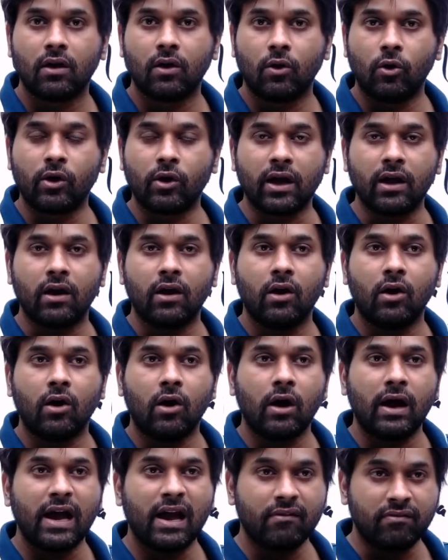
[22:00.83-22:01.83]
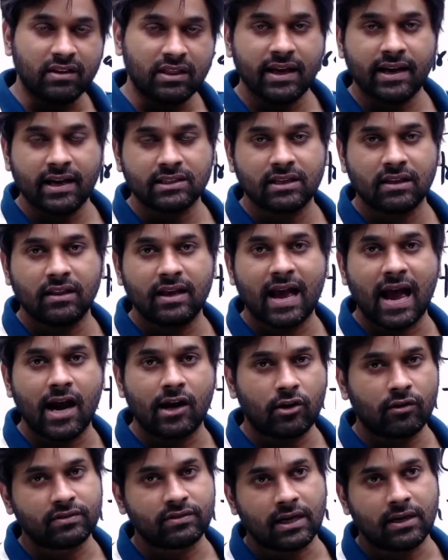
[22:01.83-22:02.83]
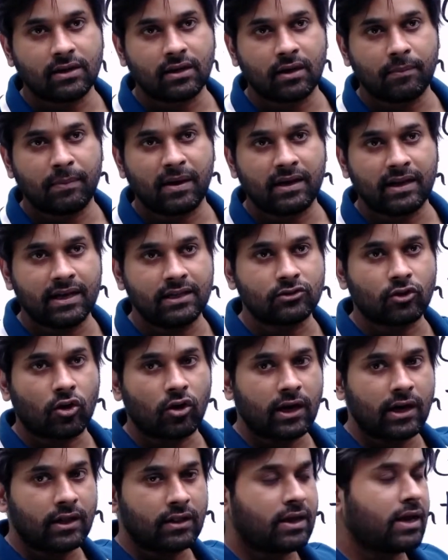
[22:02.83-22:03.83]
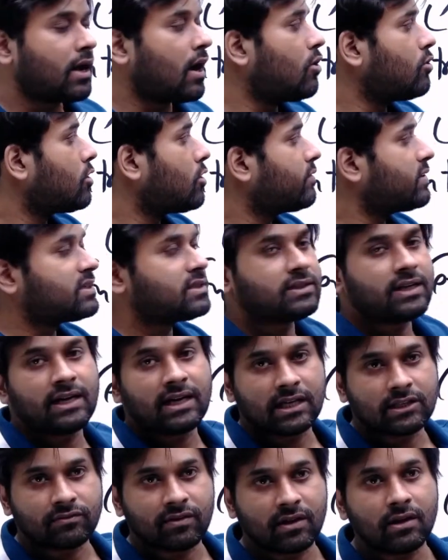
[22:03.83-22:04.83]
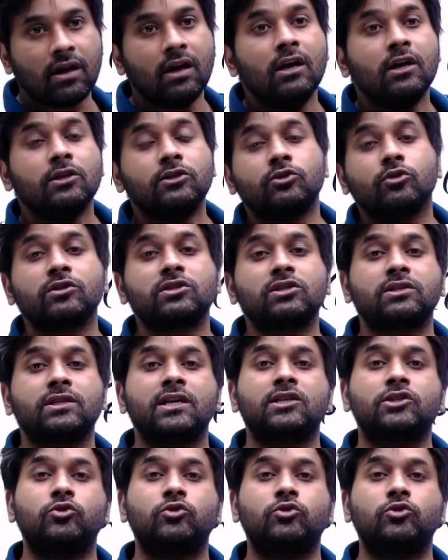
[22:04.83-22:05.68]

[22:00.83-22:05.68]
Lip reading: Okay, everything is in the hand of center, but he is auditing the account of state as well. So states